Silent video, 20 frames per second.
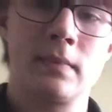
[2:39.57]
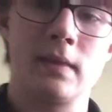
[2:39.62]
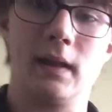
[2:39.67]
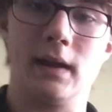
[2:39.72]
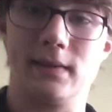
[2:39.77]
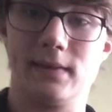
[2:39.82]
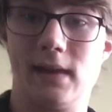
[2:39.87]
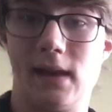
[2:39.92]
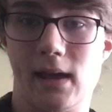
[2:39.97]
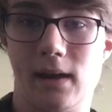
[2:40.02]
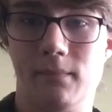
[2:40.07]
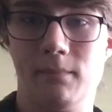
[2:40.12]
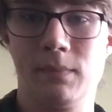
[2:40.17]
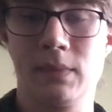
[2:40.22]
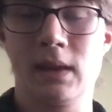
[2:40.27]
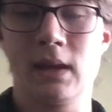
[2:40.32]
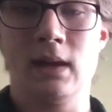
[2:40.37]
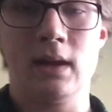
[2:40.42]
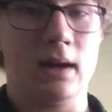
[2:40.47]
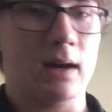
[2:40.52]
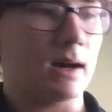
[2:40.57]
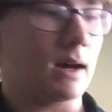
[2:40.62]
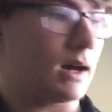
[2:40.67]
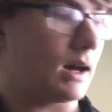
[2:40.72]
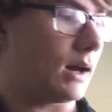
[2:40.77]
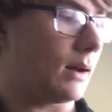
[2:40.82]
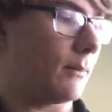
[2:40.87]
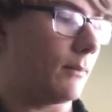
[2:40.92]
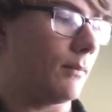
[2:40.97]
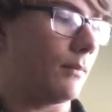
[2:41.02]
like that.
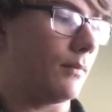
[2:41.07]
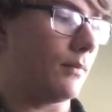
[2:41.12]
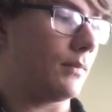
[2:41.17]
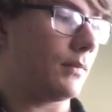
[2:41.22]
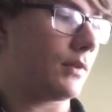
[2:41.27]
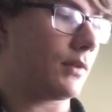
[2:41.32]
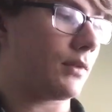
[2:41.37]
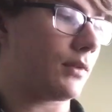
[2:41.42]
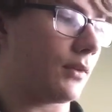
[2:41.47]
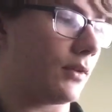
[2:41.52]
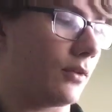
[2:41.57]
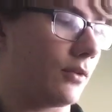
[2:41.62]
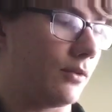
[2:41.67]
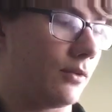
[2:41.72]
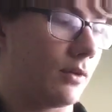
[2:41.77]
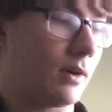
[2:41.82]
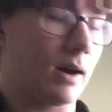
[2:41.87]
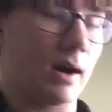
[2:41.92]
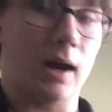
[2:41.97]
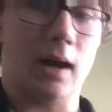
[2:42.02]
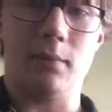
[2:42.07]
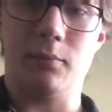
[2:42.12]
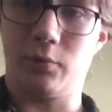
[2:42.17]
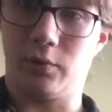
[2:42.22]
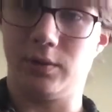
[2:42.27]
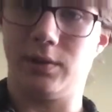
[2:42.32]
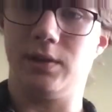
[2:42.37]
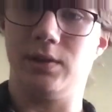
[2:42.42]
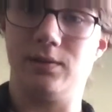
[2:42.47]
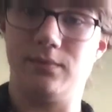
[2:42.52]
So I'm
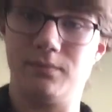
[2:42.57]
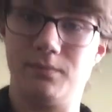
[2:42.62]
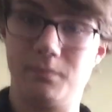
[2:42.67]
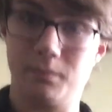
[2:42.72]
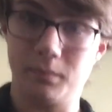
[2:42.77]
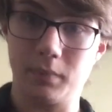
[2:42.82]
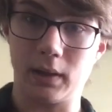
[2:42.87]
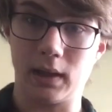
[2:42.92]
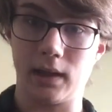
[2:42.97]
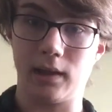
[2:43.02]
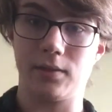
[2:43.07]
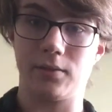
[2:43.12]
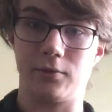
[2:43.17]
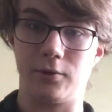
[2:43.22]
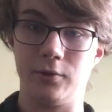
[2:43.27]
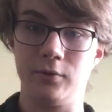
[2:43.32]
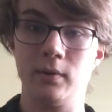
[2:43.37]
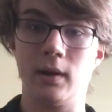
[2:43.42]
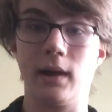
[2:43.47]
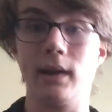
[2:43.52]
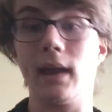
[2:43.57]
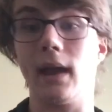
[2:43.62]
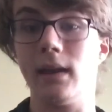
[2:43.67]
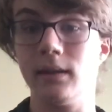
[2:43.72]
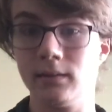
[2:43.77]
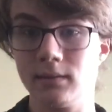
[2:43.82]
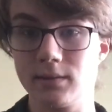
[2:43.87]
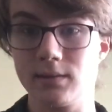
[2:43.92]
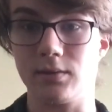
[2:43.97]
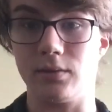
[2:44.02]
going to play it through
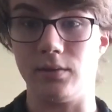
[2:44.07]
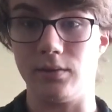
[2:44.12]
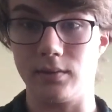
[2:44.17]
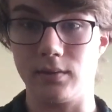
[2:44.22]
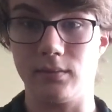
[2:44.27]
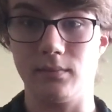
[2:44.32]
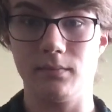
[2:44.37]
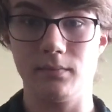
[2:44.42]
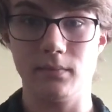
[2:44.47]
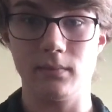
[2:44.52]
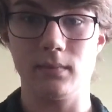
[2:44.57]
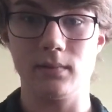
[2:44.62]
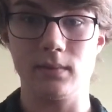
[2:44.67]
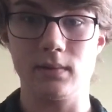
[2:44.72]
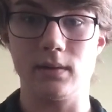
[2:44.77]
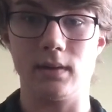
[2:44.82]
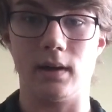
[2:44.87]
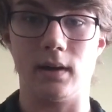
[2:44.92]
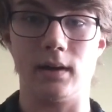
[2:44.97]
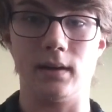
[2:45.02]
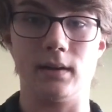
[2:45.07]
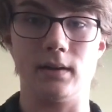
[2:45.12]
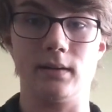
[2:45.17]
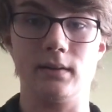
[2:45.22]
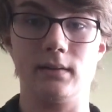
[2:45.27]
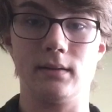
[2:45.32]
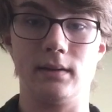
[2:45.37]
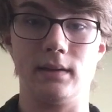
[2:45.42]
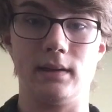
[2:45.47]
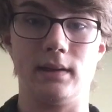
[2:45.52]
again, so you can
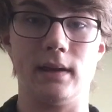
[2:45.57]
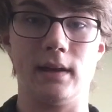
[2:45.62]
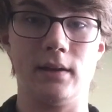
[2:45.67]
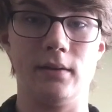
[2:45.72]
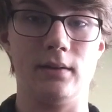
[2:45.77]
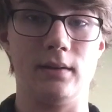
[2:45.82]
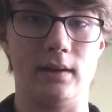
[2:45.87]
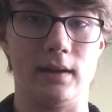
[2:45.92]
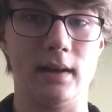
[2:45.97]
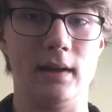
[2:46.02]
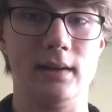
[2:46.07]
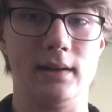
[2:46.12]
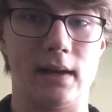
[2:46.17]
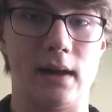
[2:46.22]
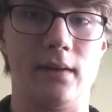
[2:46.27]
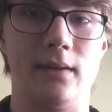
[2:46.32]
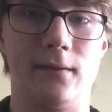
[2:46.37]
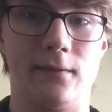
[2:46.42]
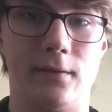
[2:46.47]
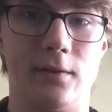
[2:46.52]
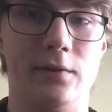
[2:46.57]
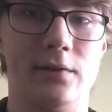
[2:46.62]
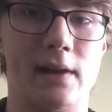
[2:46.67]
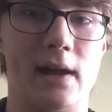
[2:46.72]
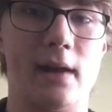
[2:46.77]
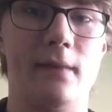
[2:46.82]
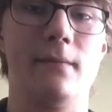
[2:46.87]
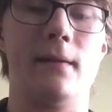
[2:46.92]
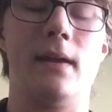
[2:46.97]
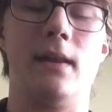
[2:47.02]
get it down the first
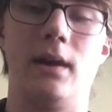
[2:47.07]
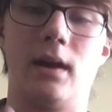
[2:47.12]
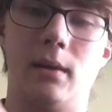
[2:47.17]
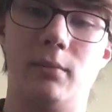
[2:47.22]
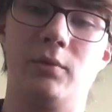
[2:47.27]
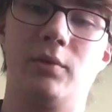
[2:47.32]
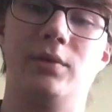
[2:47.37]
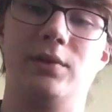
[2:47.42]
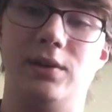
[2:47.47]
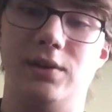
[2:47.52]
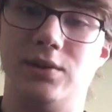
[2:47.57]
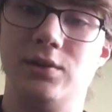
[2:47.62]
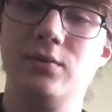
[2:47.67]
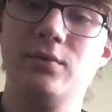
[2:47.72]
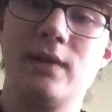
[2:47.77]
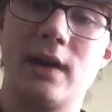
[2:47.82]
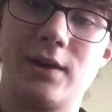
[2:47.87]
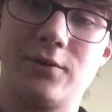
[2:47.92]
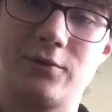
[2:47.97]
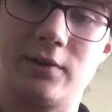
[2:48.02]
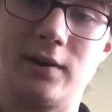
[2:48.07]
half, and then I'm going to do that